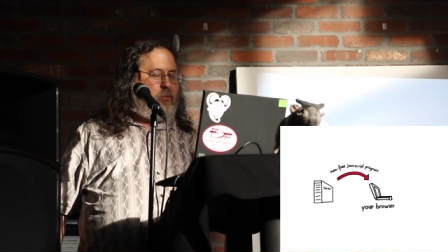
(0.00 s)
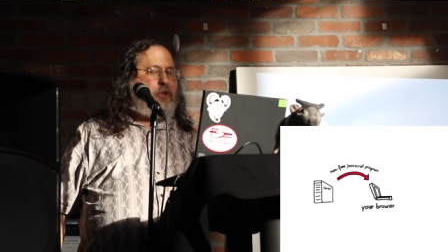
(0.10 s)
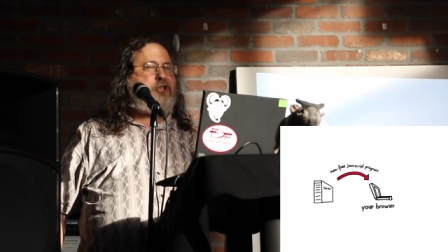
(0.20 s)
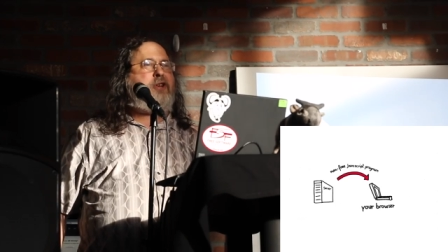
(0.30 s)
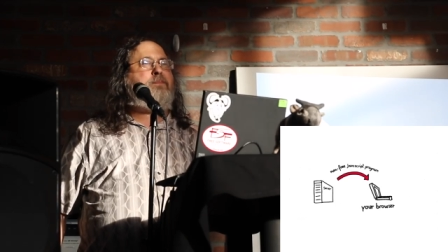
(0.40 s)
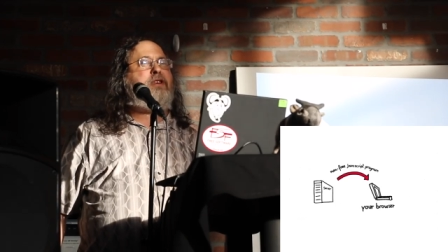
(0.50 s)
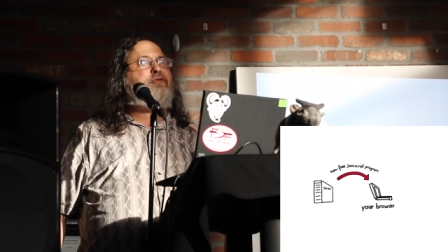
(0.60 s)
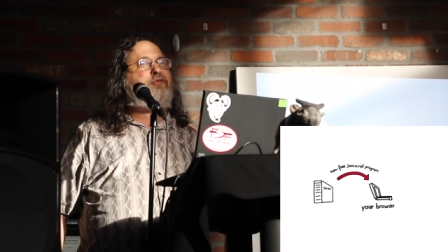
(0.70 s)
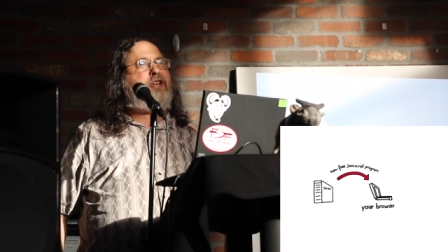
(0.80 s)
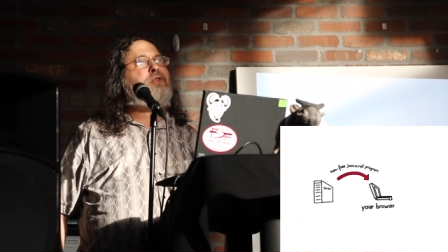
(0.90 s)
which can
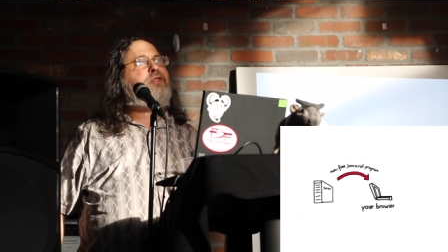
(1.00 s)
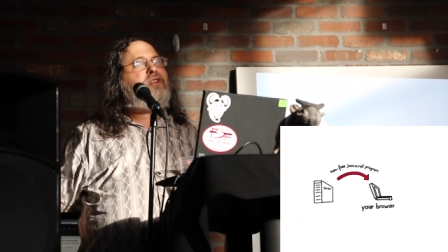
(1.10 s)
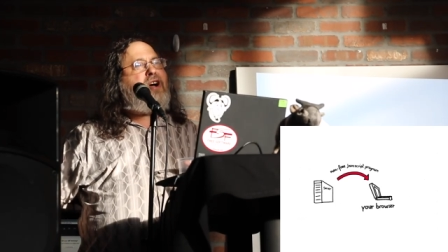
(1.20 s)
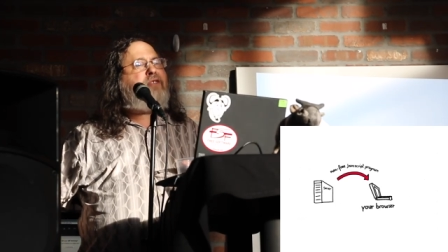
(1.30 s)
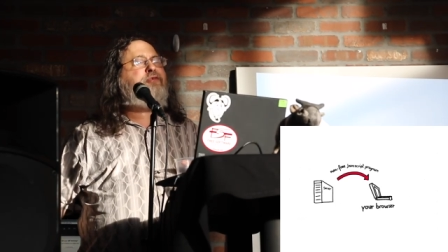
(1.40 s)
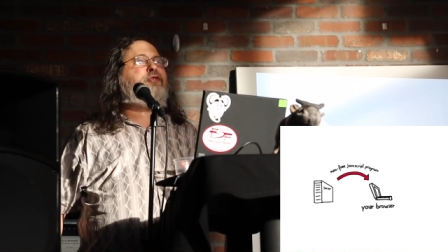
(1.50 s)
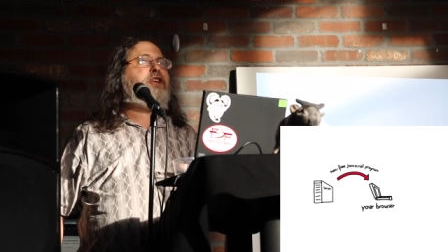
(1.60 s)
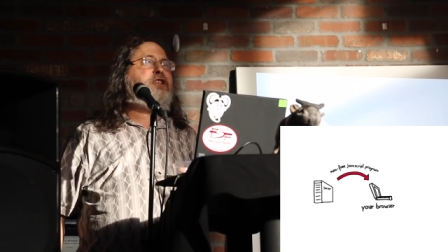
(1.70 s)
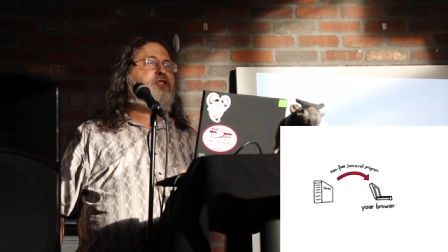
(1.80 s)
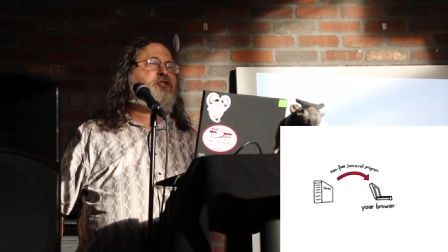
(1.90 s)
be free or
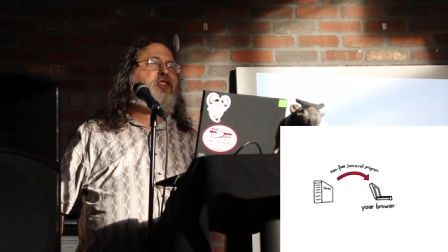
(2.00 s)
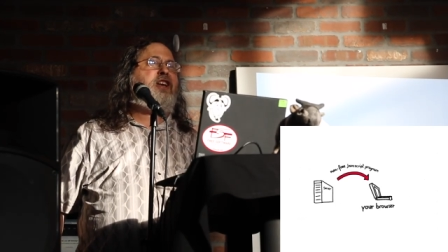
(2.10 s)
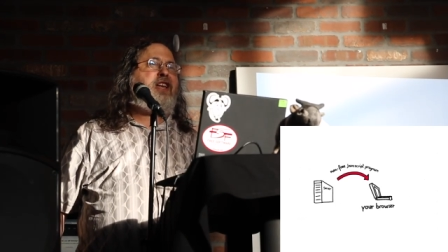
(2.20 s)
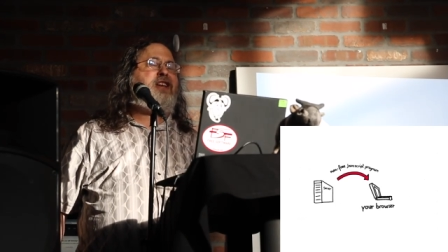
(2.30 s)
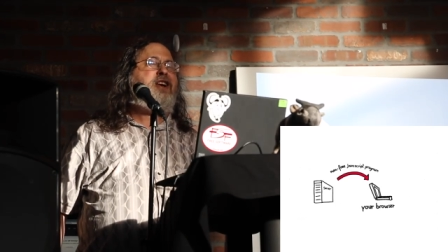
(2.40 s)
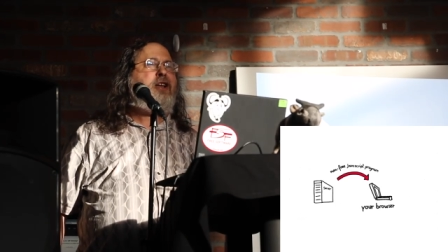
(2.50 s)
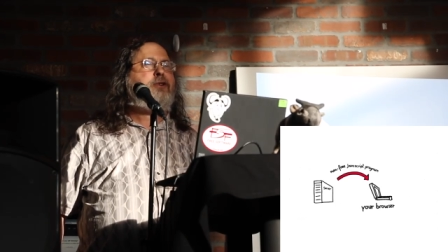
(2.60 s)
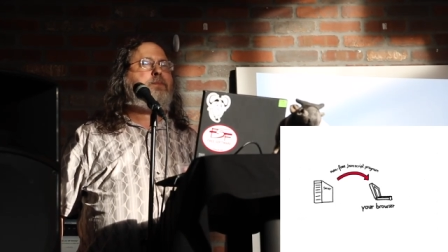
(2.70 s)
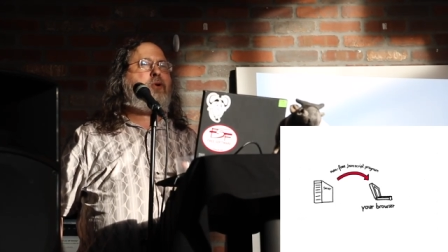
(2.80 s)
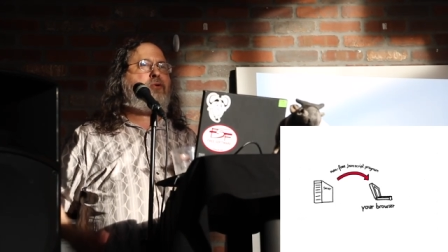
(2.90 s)
non-free, just like any
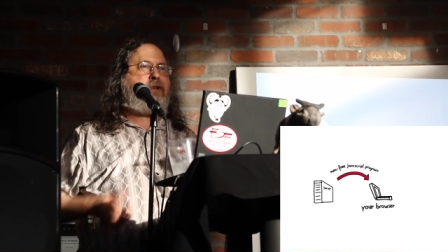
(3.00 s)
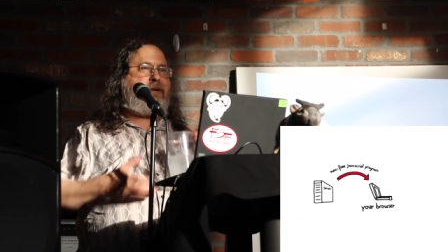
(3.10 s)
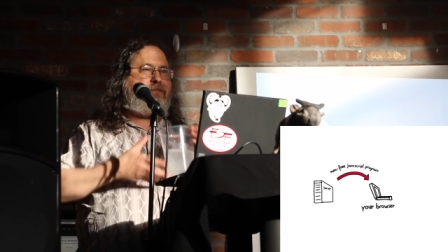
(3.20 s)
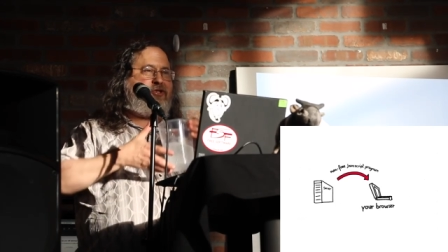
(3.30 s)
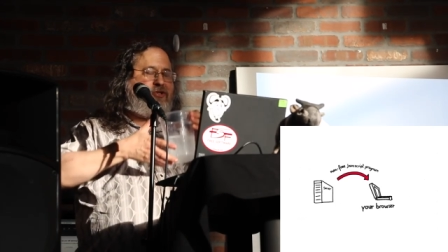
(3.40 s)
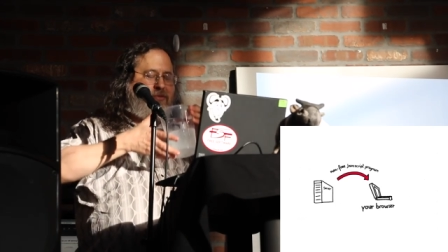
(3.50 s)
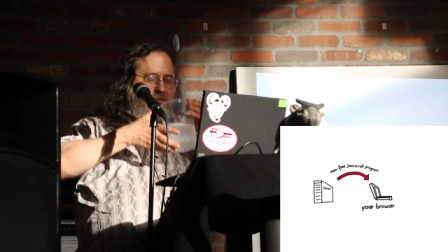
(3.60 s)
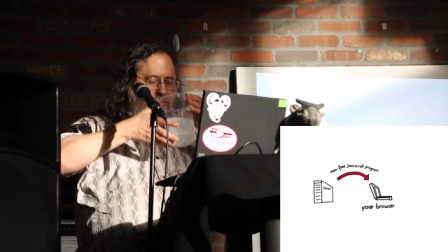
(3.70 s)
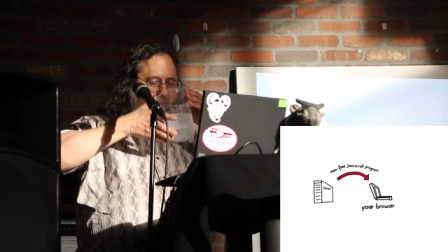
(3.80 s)
other programs.